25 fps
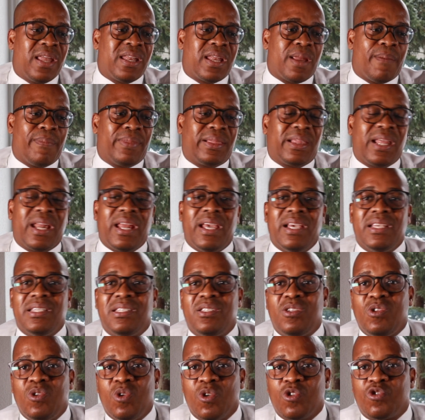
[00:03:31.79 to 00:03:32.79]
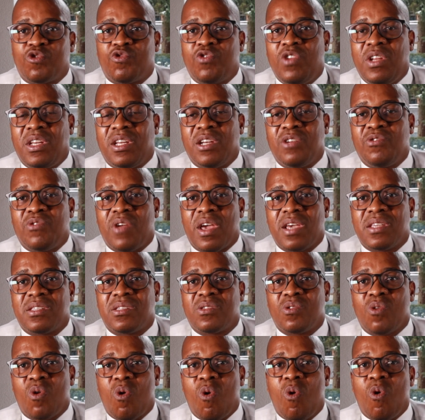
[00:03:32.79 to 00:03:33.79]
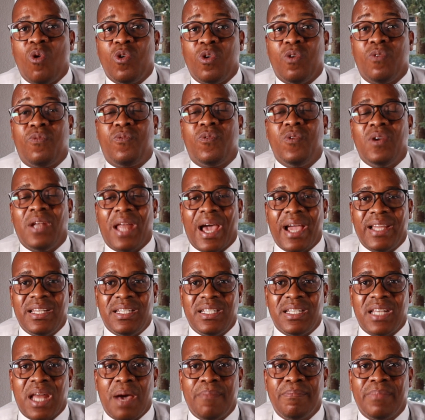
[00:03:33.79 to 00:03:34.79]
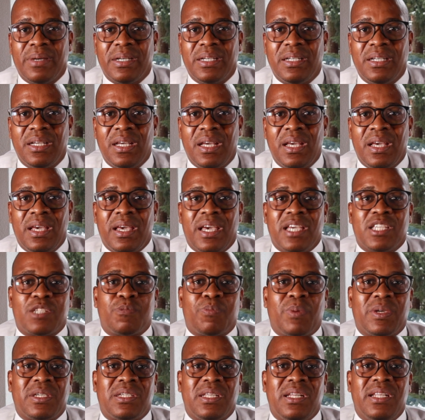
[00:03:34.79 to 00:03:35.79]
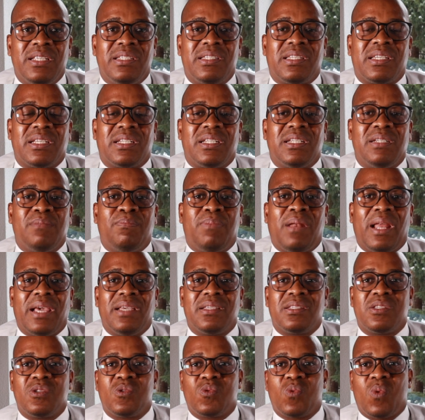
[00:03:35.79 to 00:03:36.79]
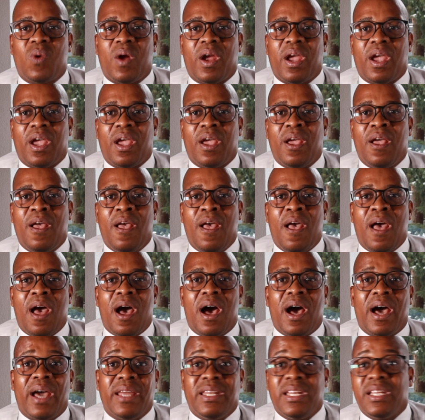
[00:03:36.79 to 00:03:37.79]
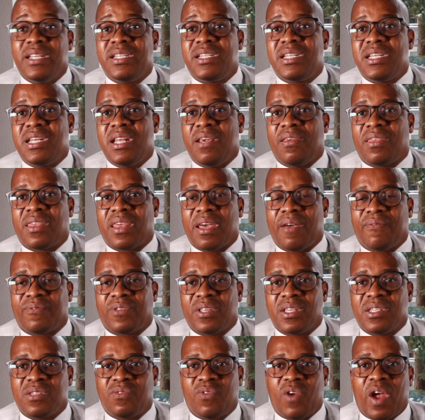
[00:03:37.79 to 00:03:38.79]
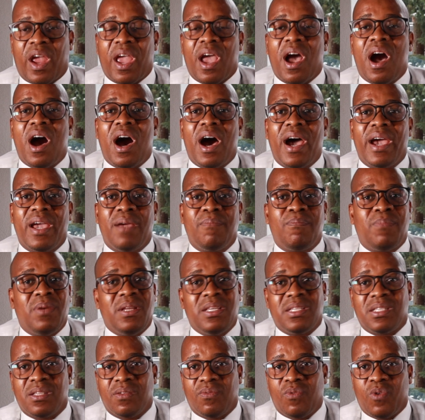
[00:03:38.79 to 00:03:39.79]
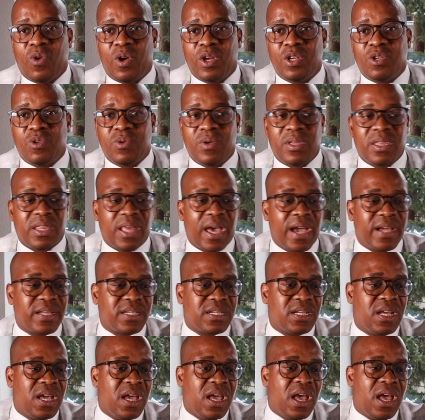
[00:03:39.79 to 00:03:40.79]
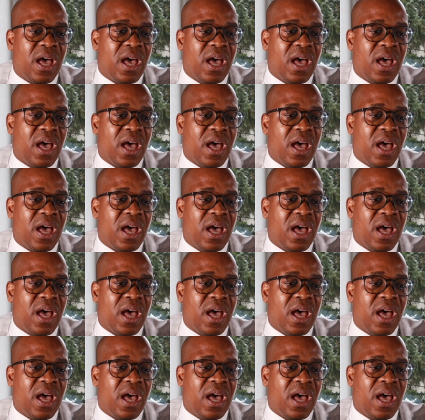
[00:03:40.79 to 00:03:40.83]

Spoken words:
Number 3 is your street address or your full ID number, especially in certain places where identity theft is very high. Please avoid doing that.